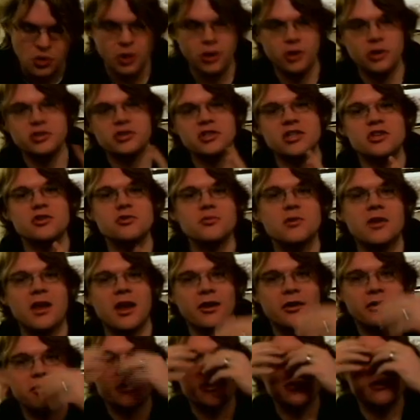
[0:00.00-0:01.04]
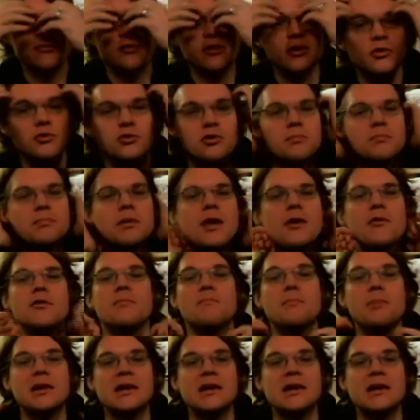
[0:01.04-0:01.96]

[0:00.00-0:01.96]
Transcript: cards and new characters for you to play with.